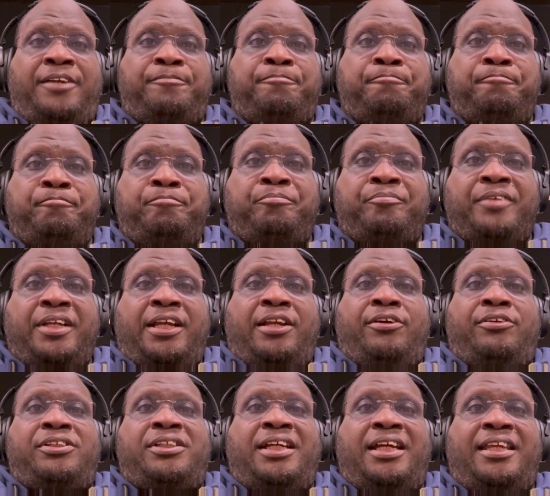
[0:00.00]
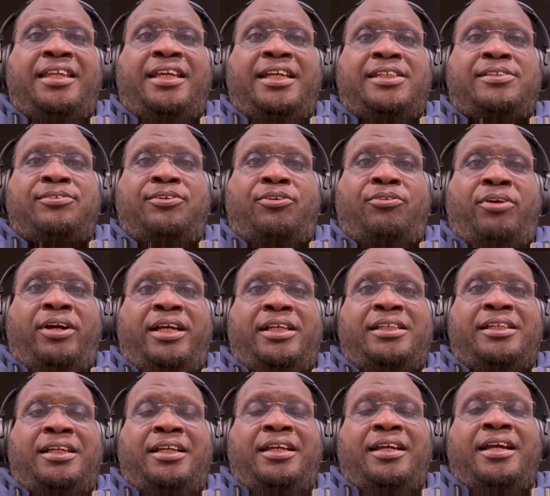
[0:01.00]
and don't take things for
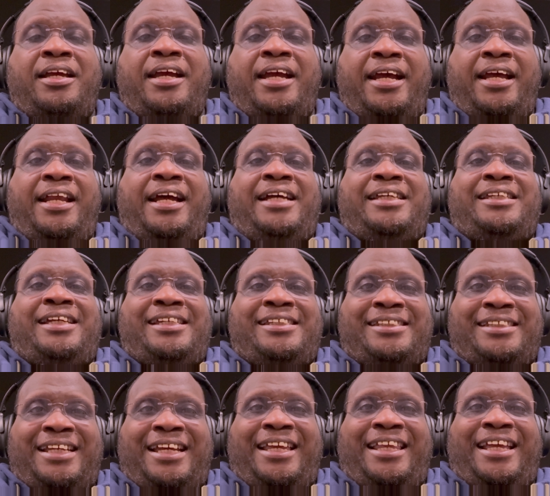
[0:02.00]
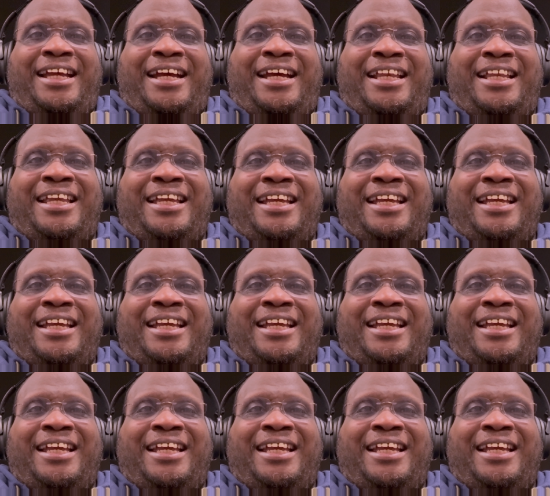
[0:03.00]
granted. And as I say that,